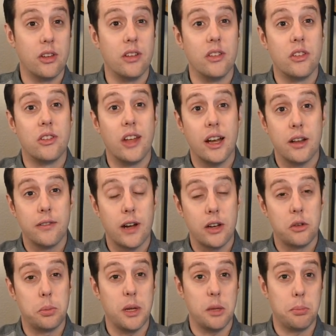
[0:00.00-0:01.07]

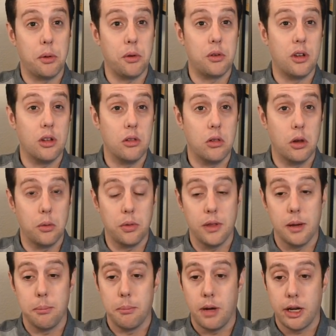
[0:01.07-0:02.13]
incentivize people to loan
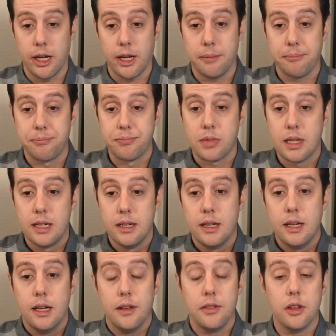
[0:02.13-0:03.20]
them money.
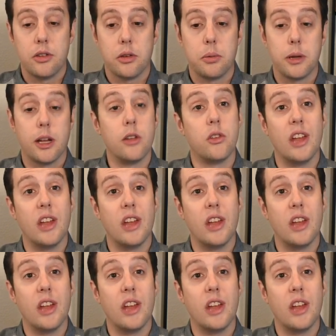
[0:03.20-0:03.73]
This is because